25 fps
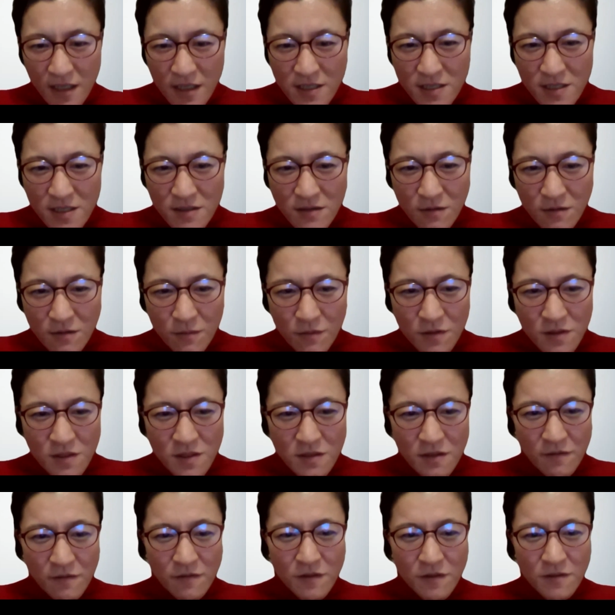So
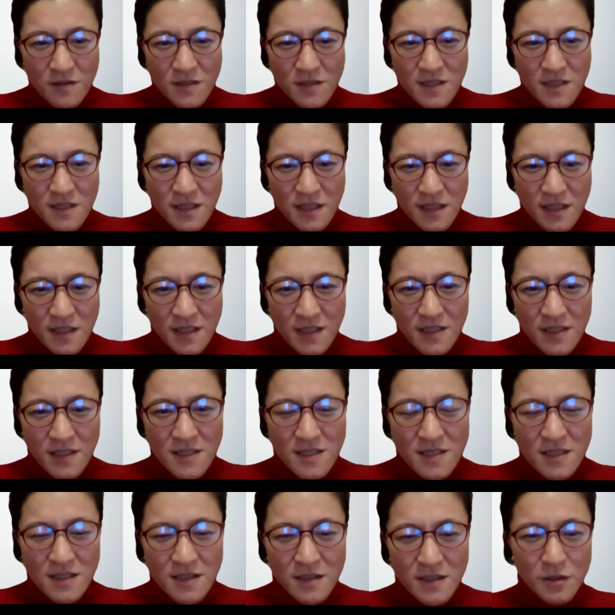most of you think
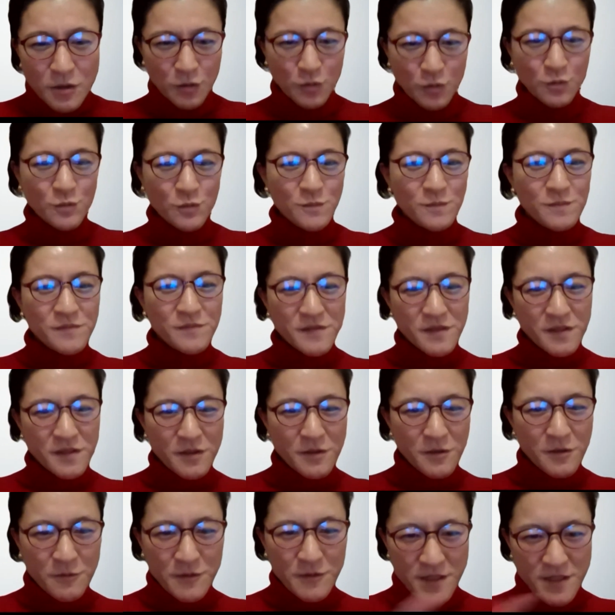it's you,
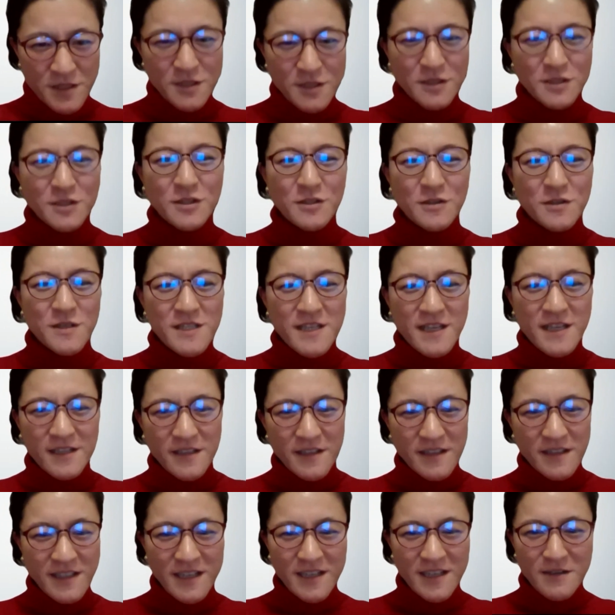the researchers and
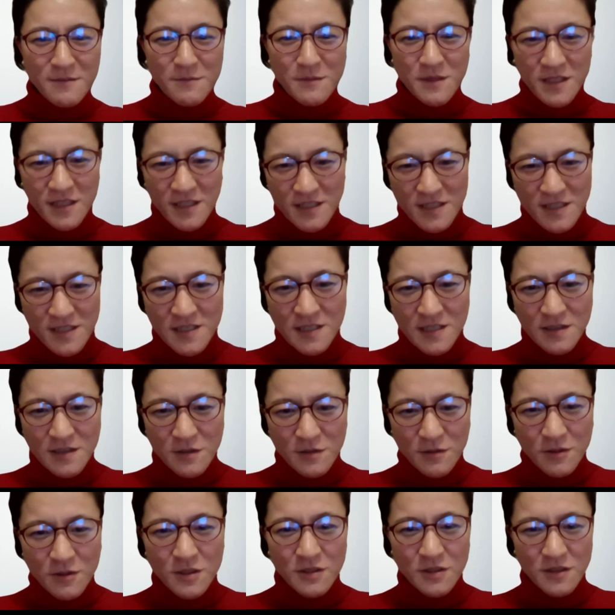the academic
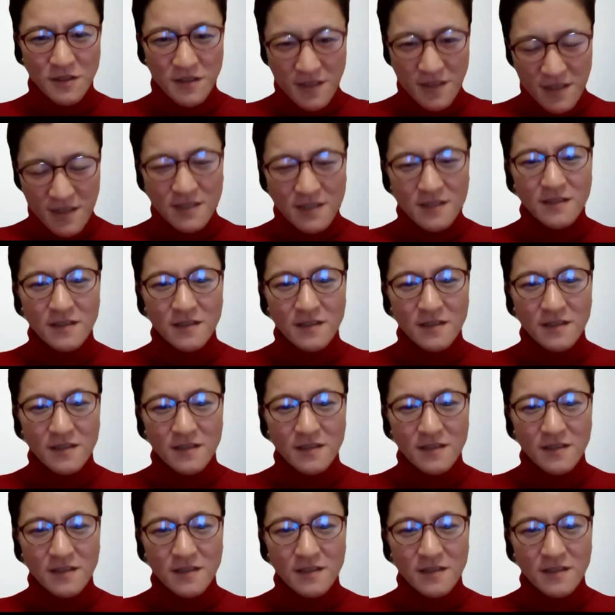institutions.